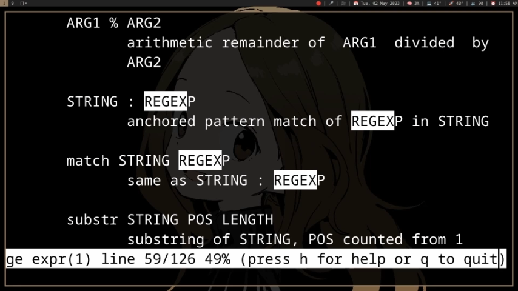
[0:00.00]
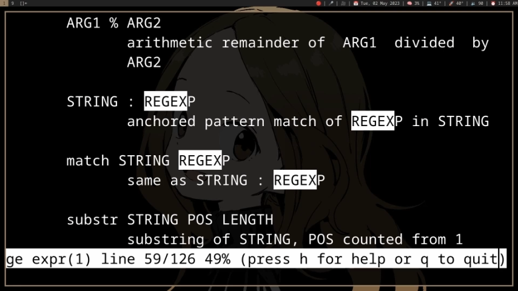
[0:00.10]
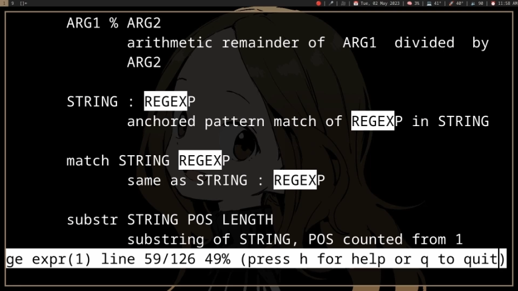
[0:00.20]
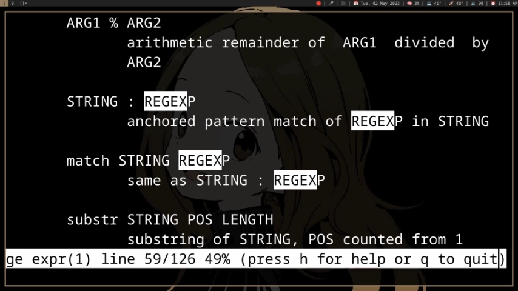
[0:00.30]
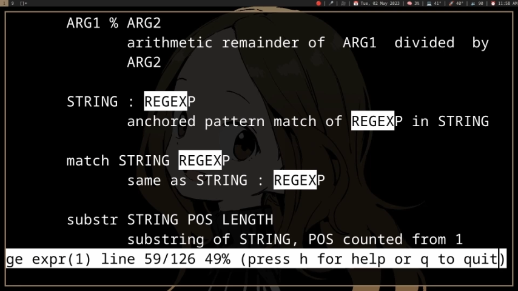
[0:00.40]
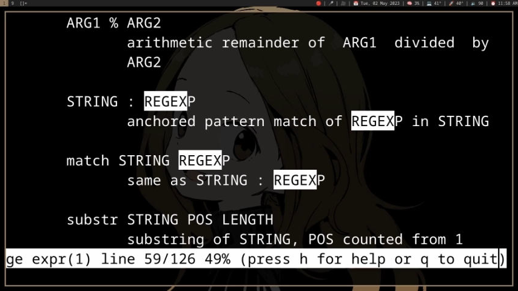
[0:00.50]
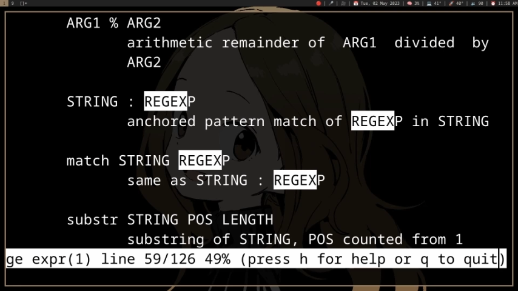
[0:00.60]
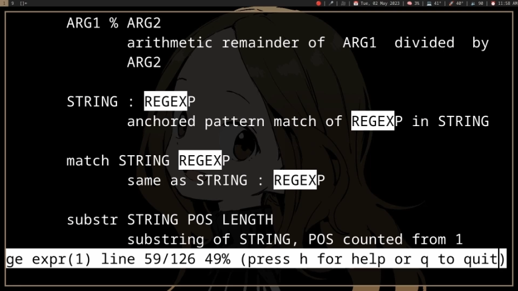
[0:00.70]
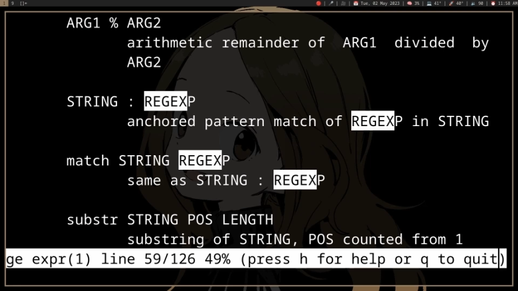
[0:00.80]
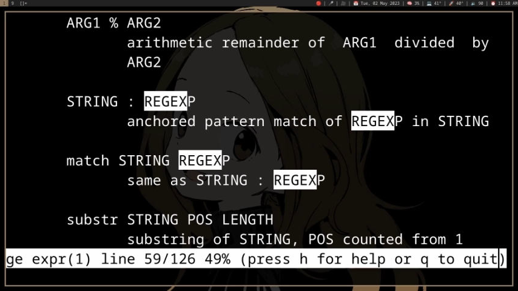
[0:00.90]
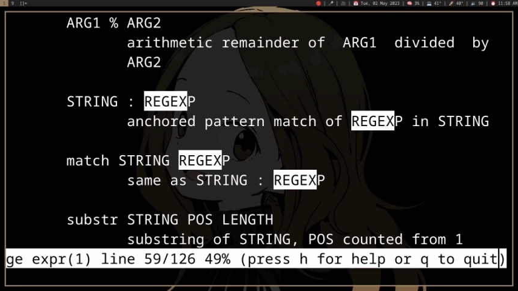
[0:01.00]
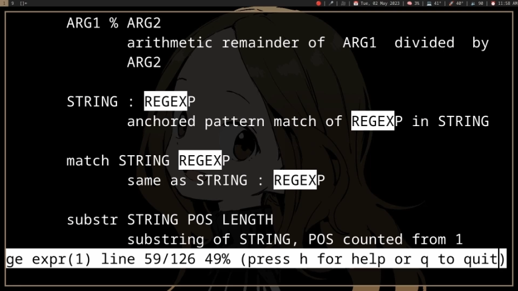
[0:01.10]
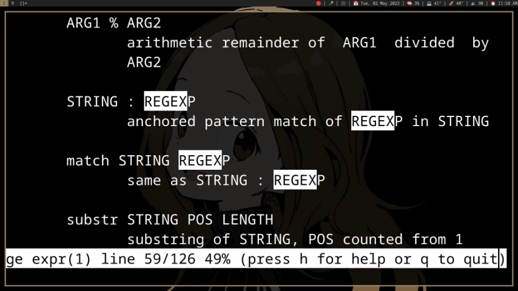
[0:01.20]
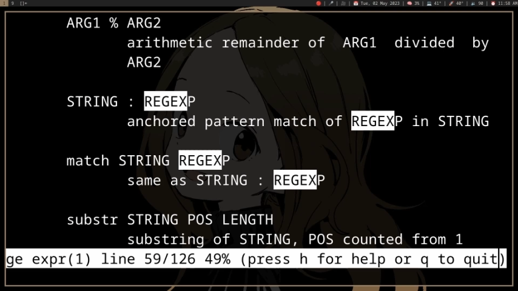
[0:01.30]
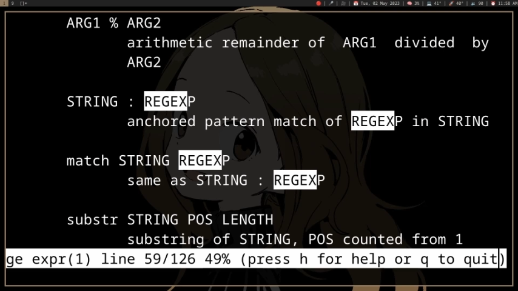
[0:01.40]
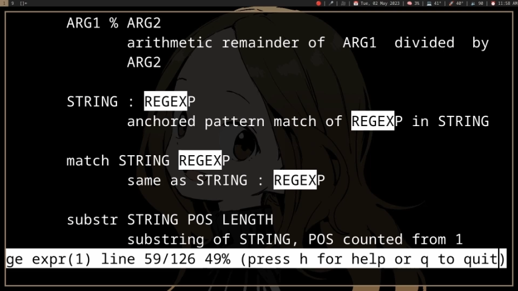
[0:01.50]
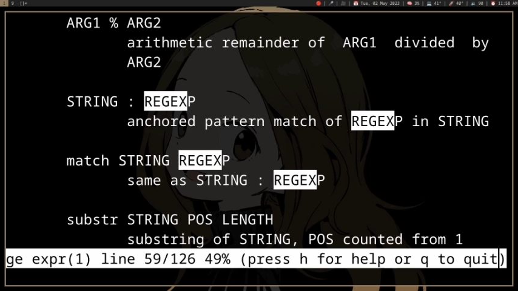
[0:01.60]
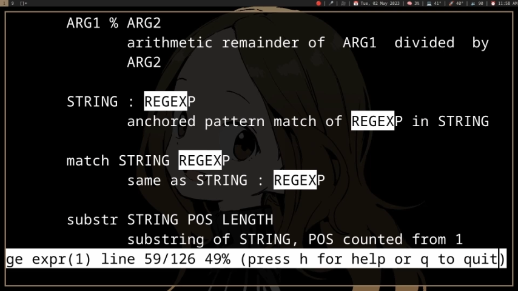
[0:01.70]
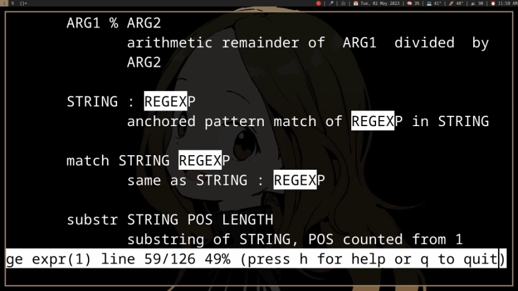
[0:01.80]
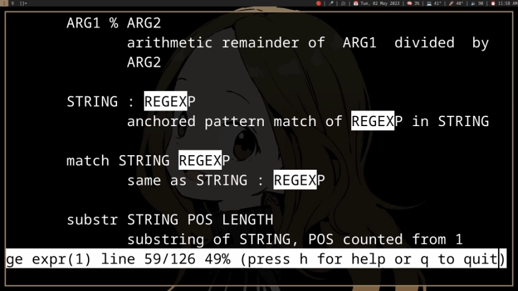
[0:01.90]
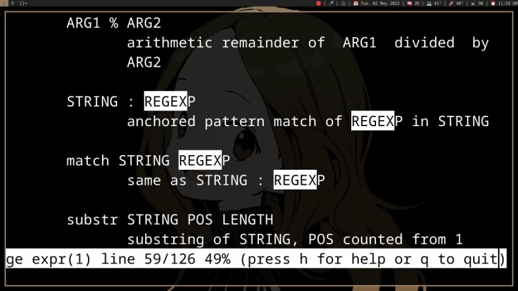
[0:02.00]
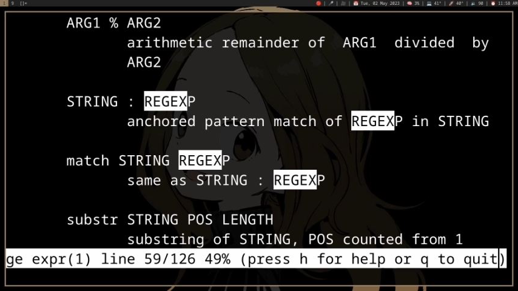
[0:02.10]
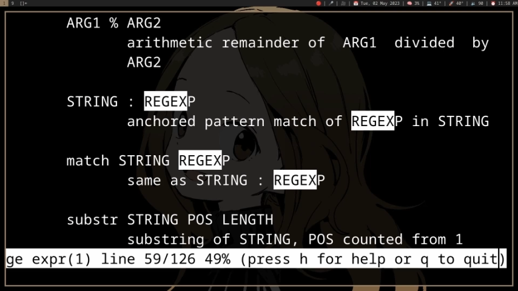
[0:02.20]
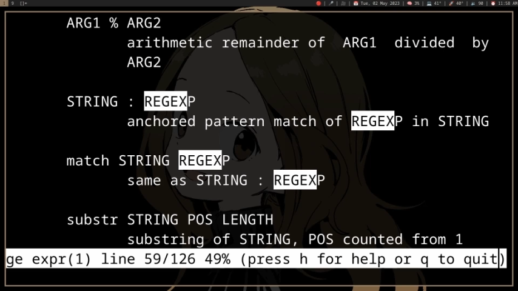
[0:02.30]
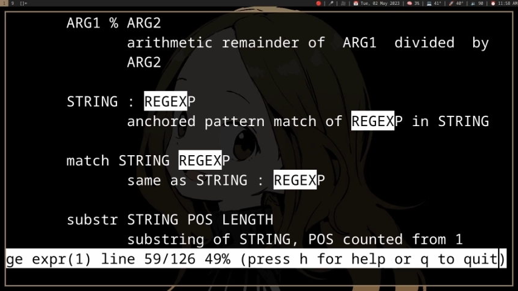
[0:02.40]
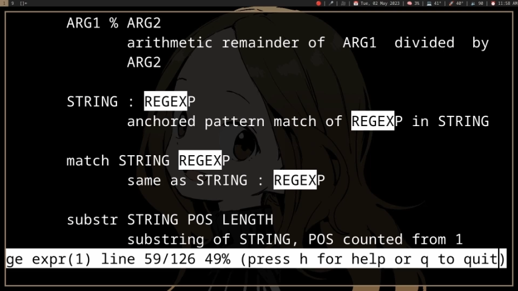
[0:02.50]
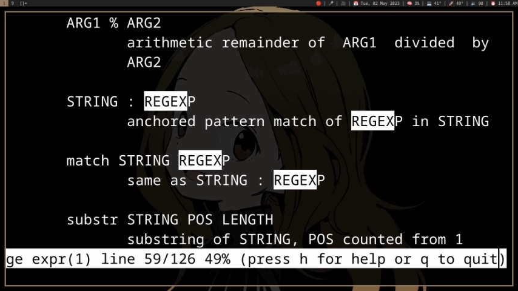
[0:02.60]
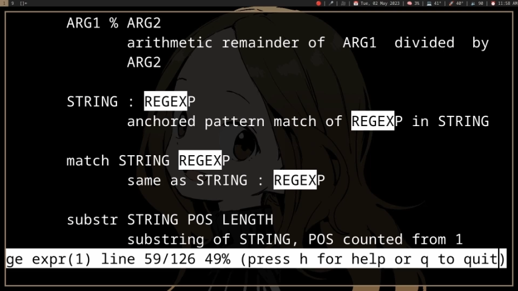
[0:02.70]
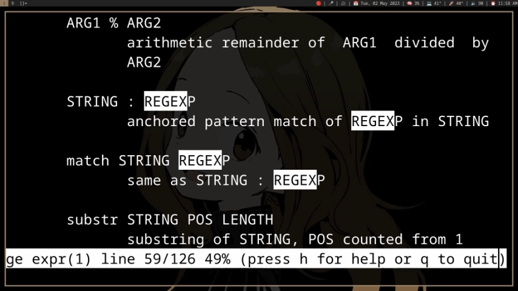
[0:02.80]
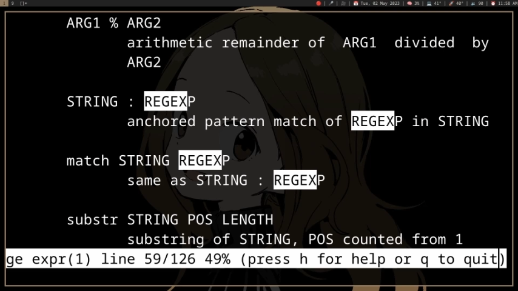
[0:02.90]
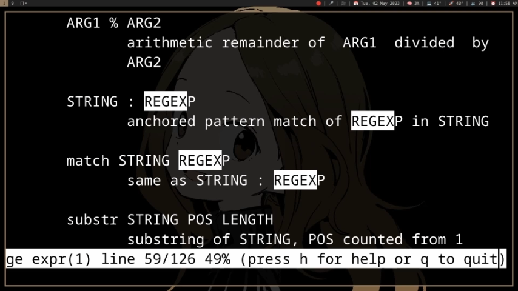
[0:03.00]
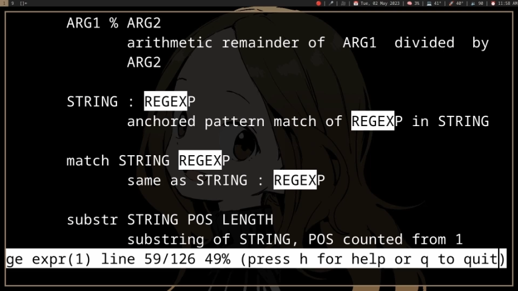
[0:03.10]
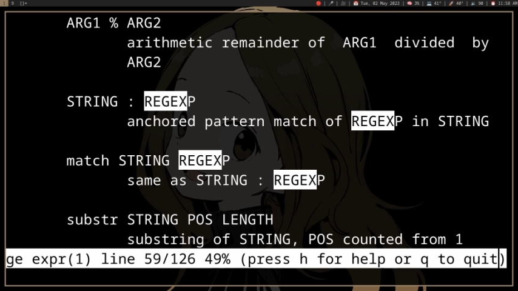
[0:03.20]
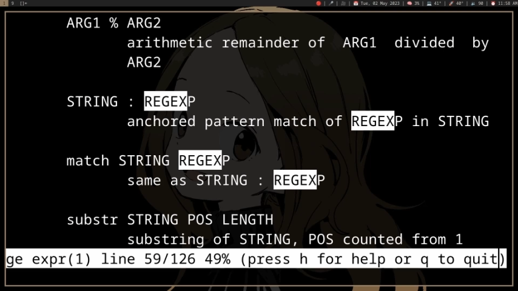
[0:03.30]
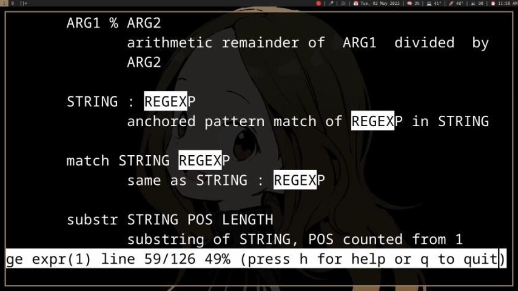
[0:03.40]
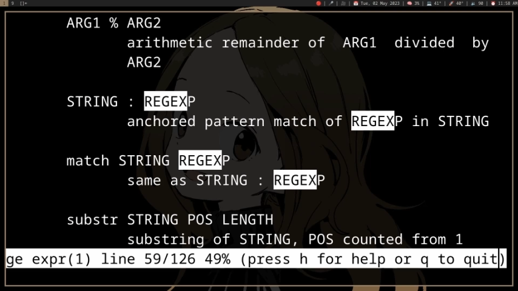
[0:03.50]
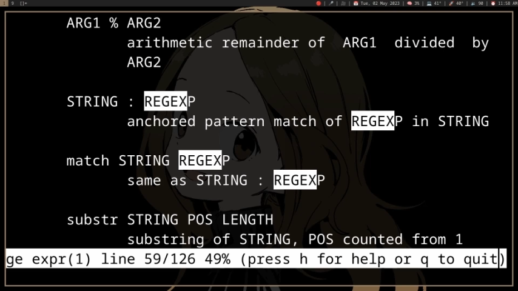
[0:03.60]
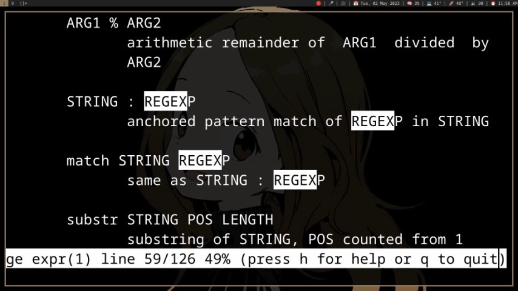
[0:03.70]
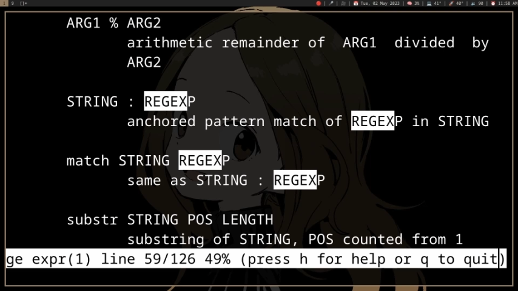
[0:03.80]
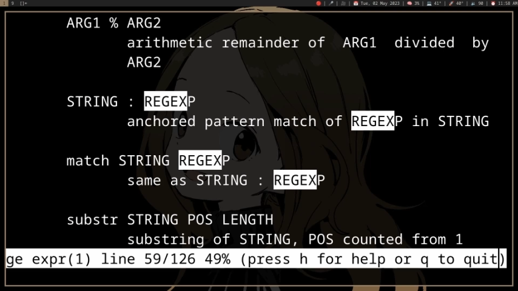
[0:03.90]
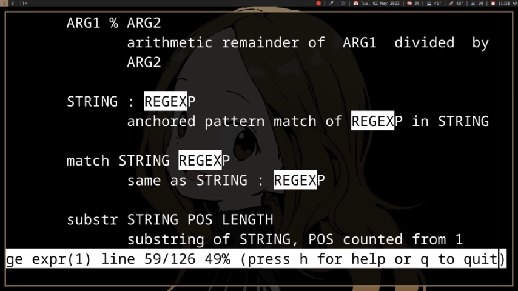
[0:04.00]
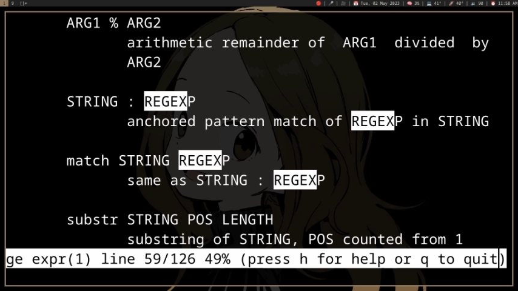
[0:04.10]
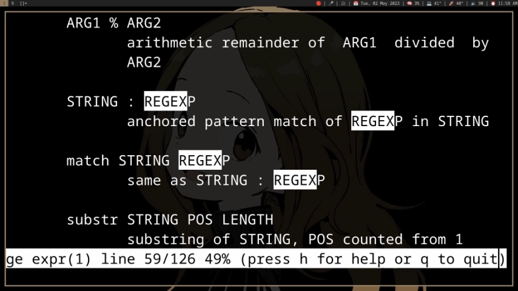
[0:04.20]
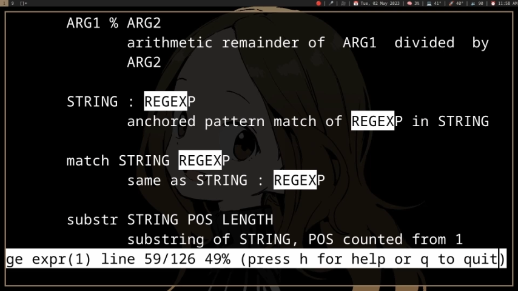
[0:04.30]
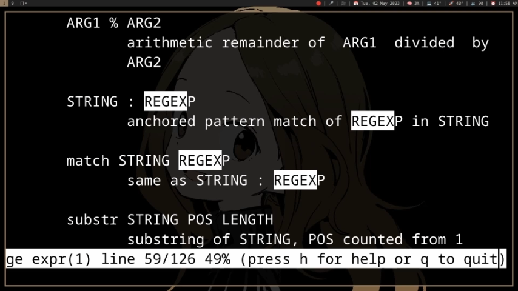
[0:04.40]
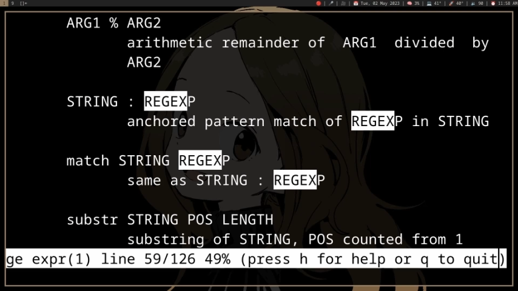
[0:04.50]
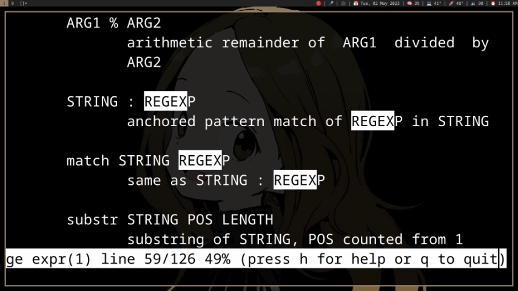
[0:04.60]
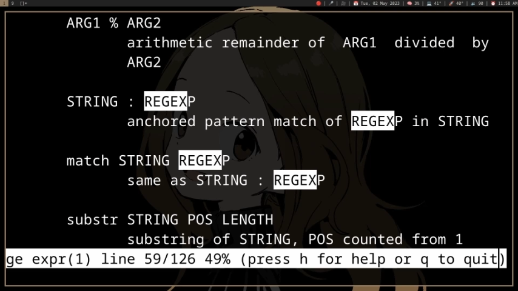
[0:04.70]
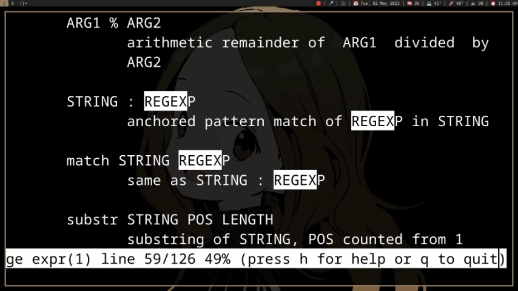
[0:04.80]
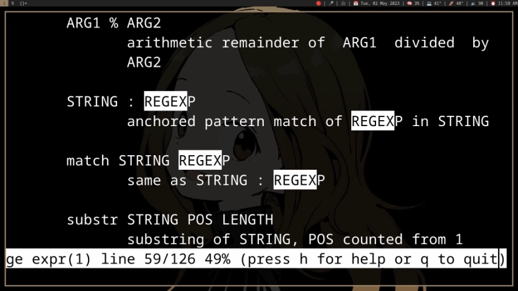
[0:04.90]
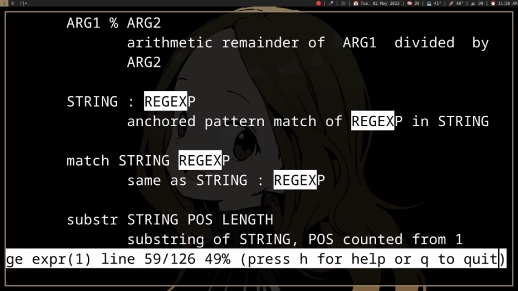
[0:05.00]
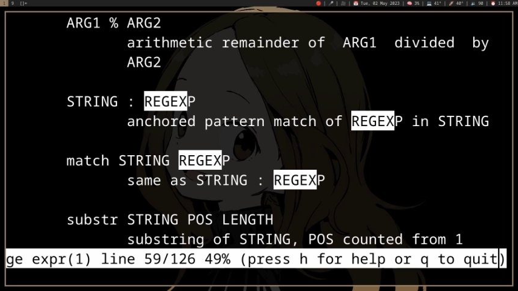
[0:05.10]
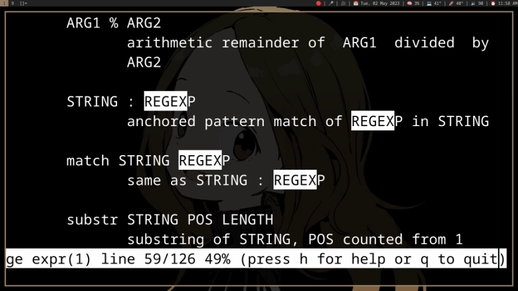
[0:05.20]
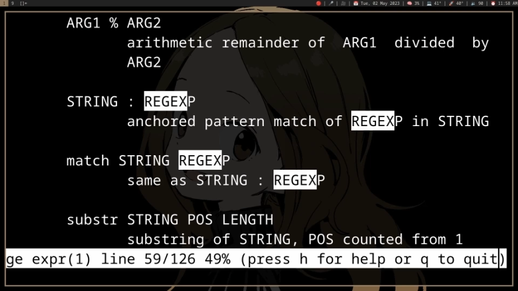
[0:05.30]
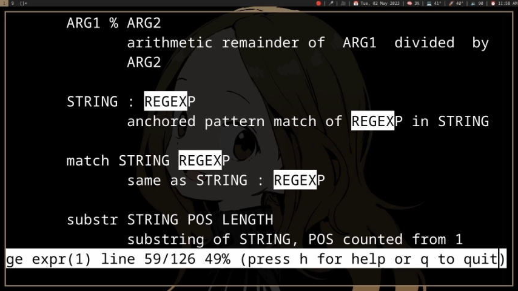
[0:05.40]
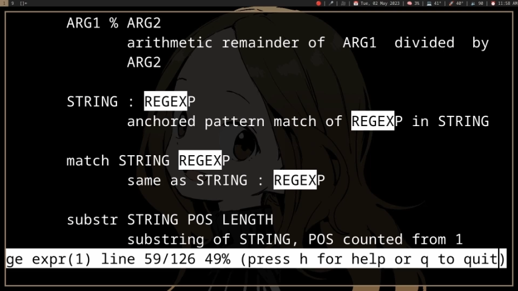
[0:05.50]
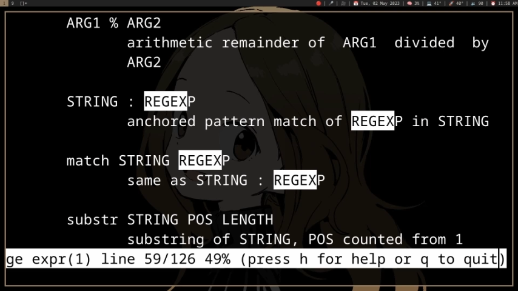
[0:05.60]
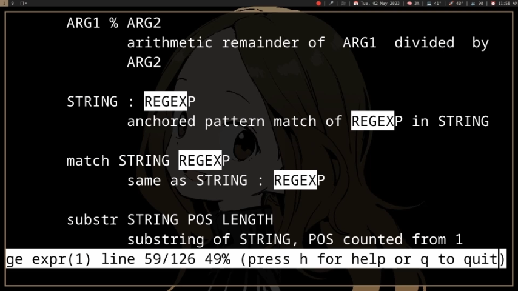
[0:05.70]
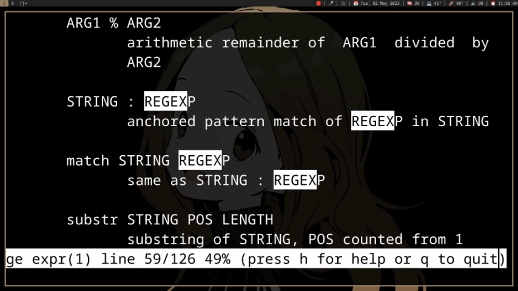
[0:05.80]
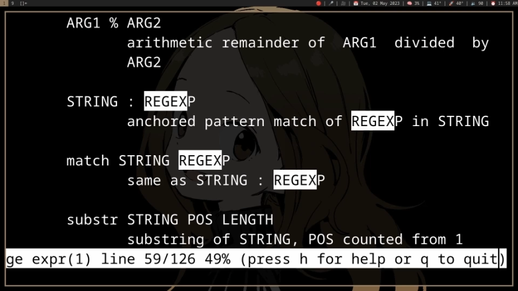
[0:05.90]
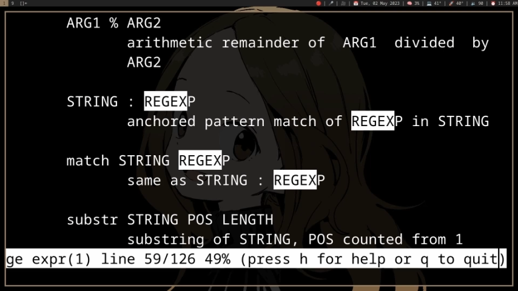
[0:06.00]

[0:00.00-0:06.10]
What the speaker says: [unreadable: no face in view]